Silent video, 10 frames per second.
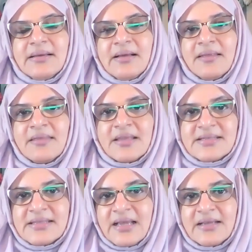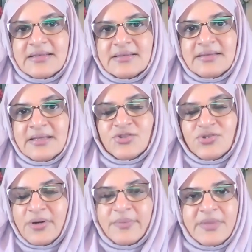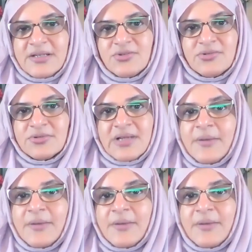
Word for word: uh, things that that show up that you could